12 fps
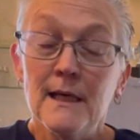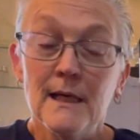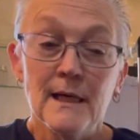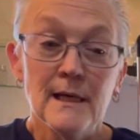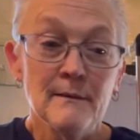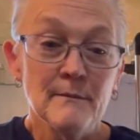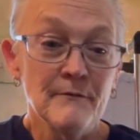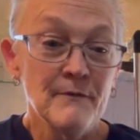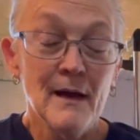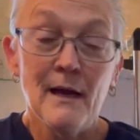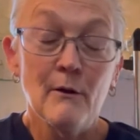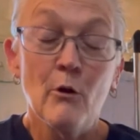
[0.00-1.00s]
um, if
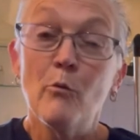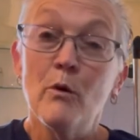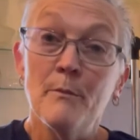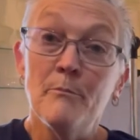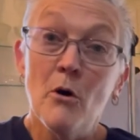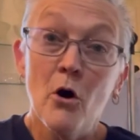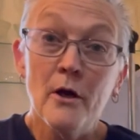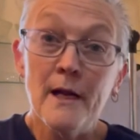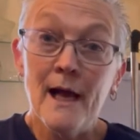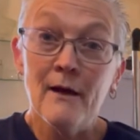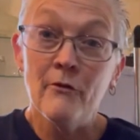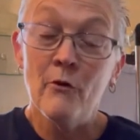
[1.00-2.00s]
I, or would have bought
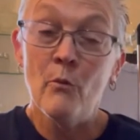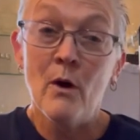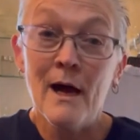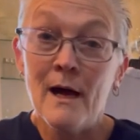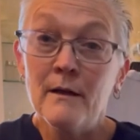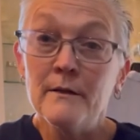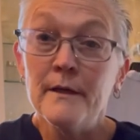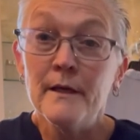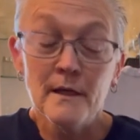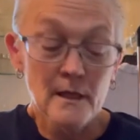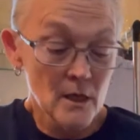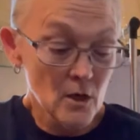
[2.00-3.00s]
out in the wild.
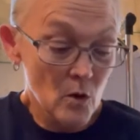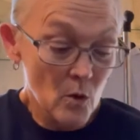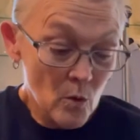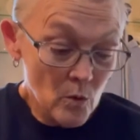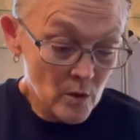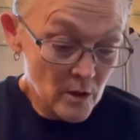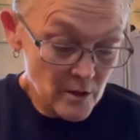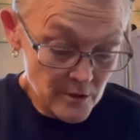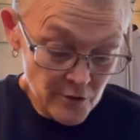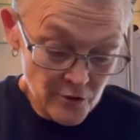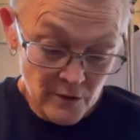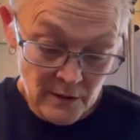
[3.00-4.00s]
Or
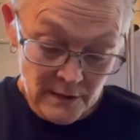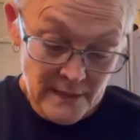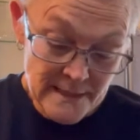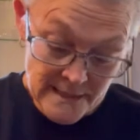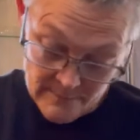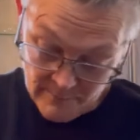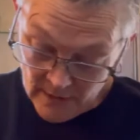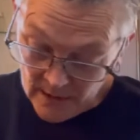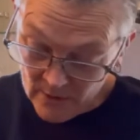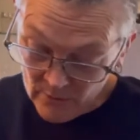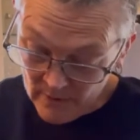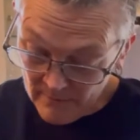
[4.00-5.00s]
you're going to list them
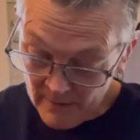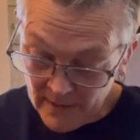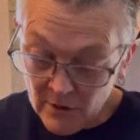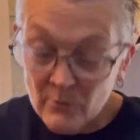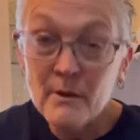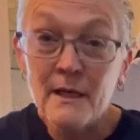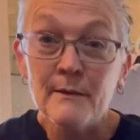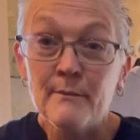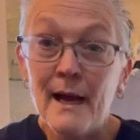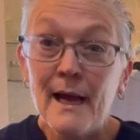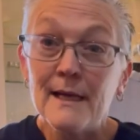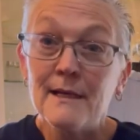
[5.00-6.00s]
low and make your money
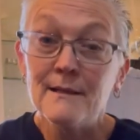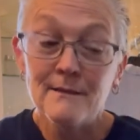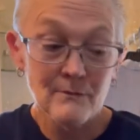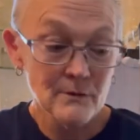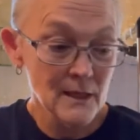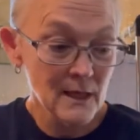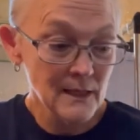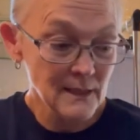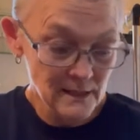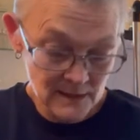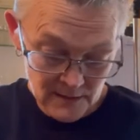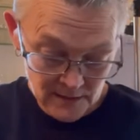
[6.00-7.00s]
back, okay?
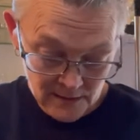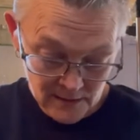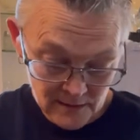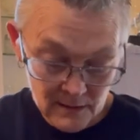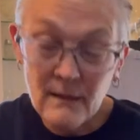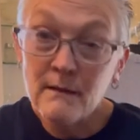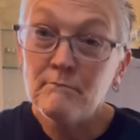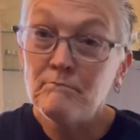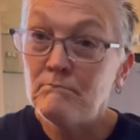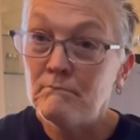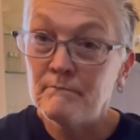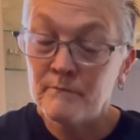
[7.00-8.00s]

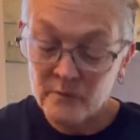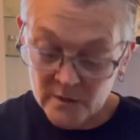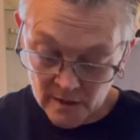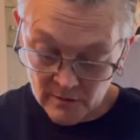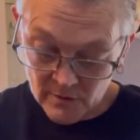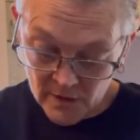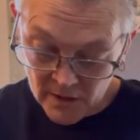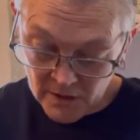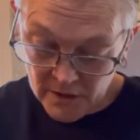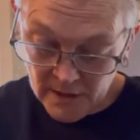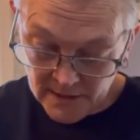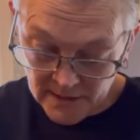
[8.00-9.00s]
So
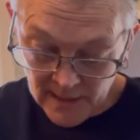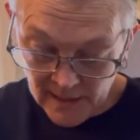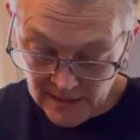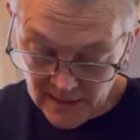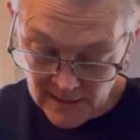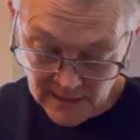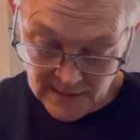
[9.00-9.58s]
you just got to kind of